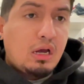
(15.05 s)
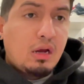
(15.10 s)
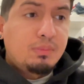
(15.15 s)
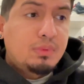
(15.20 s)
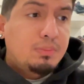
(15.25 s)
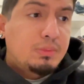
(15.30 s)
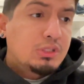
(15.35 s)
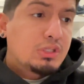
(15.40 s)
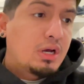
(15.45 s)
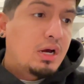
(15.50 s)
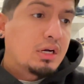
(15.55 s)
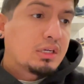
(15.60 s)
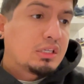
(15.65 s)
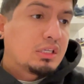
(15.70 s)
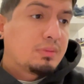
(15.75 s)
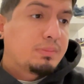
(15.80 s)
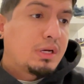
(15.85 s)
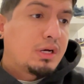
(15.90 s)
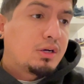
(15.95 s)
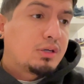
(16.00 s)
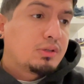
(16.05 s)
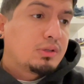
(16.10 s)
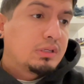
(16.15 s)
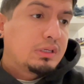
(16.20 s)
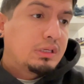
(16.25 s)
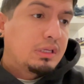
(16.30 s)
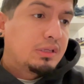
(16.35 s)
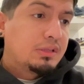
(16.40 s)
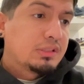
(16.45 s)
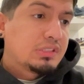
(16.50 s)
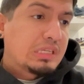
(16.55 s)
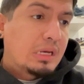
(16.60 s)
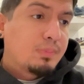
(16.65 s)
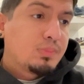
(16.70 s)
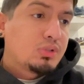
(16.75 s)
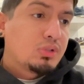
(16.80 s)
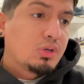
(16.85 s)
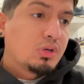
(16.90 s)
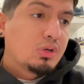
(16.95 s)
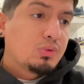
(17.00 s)
I'm going to be talking about in this
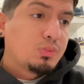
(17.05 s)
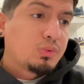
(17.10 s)
episode.